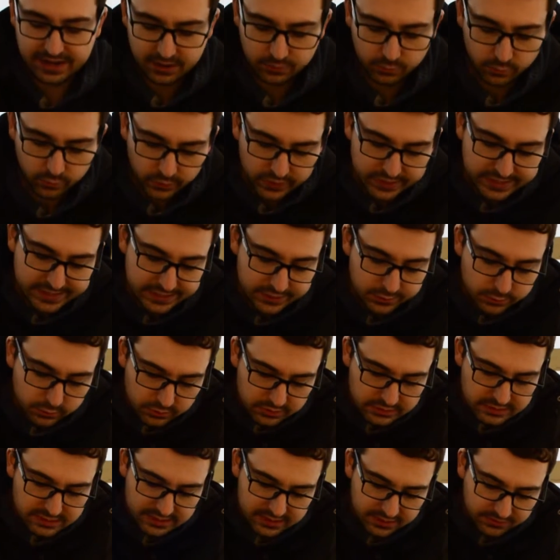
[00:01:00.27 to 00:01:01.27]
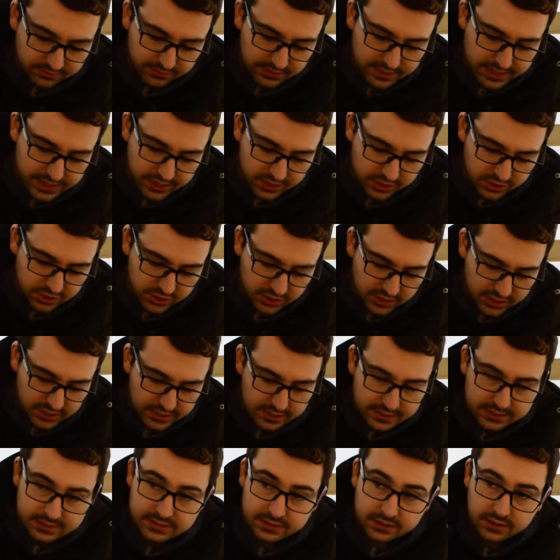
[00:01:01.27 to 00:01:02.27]
reuse this flange,
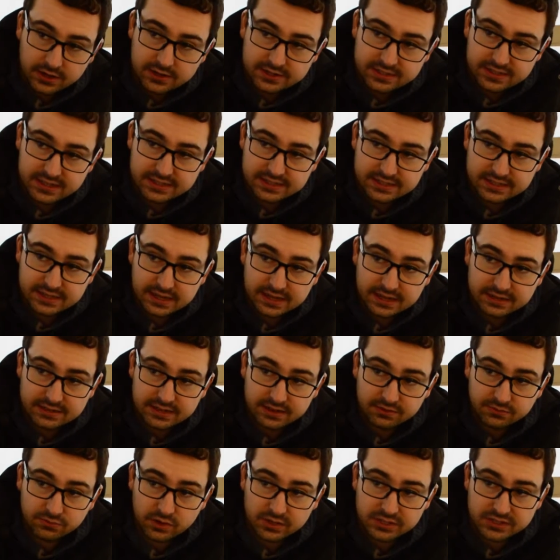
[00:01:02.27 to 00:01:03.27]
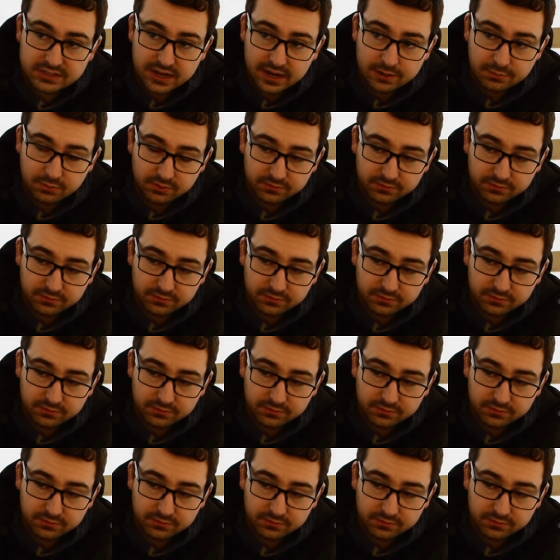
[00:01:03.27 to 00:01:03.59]
it's because it's a different type of